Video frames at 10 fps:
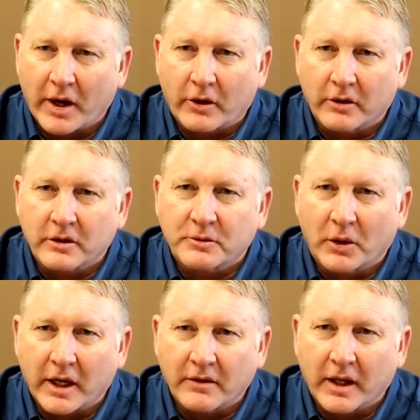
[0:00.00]
record and
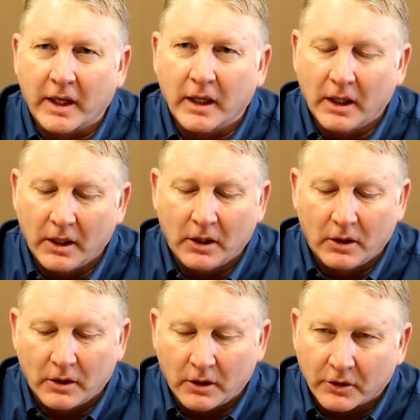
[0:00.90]
explain that
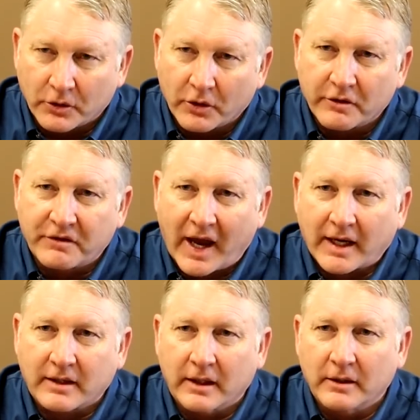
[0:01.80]
you know due to the
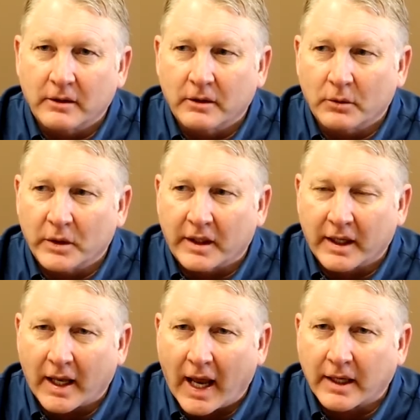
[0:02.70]
fact that we
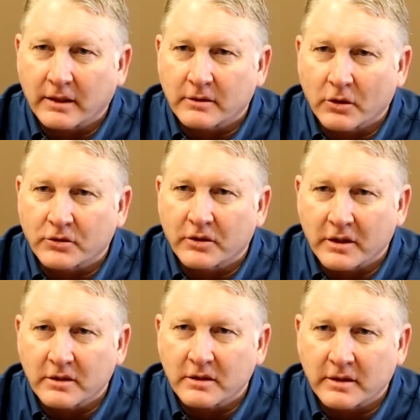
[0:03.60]
cannot social
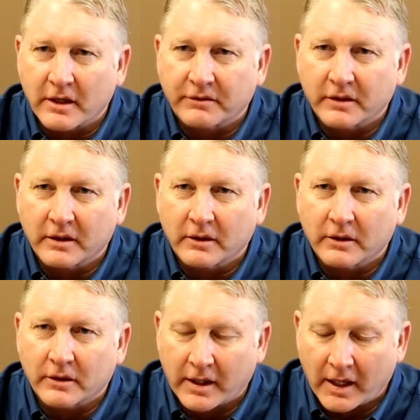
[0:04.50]
distance safely
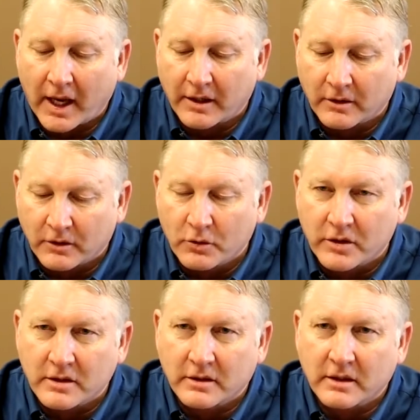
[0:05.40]
or cannot do
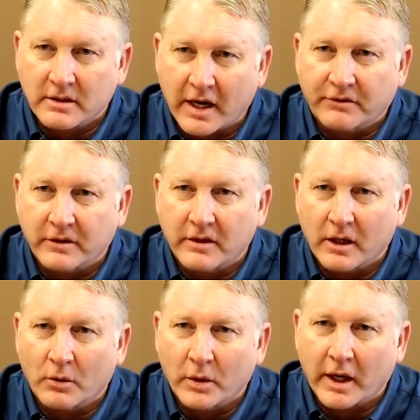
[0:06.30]
these things safely
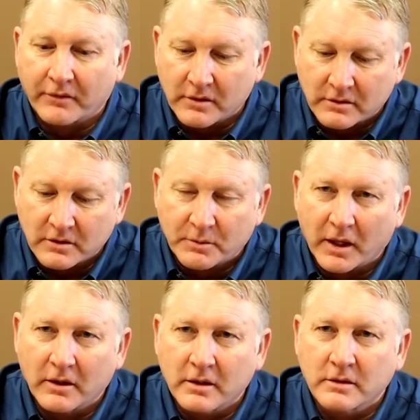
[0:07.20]
that we have to
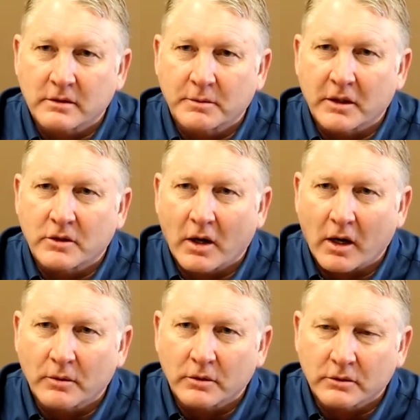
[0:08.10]
suspend these speedy
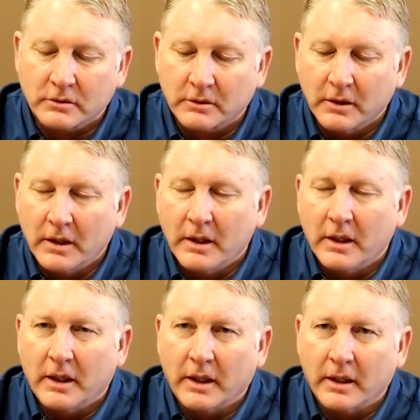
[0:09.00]
trial rules and
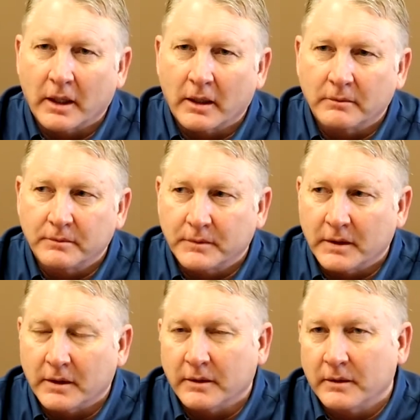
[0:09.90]
and um,
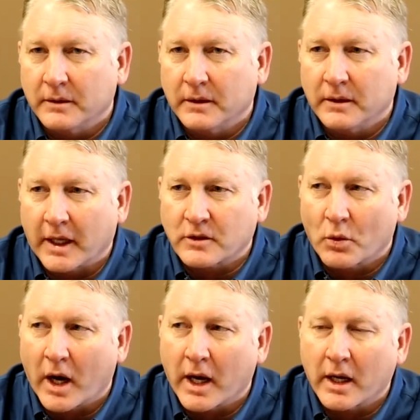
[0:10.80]
and and that's
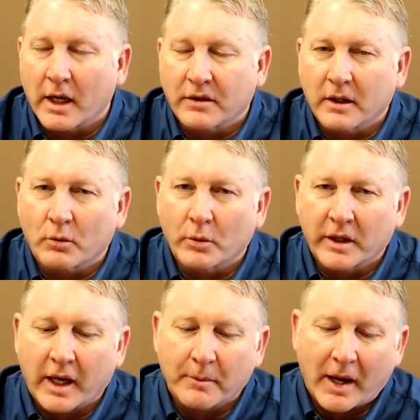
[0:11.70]
why I think when
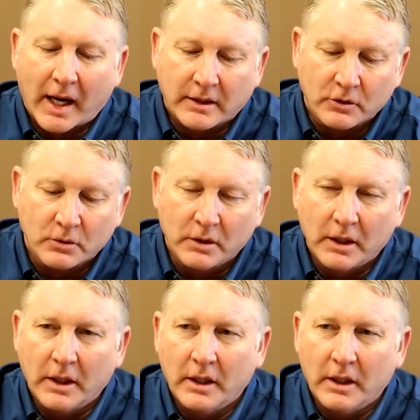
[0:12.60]
we came back to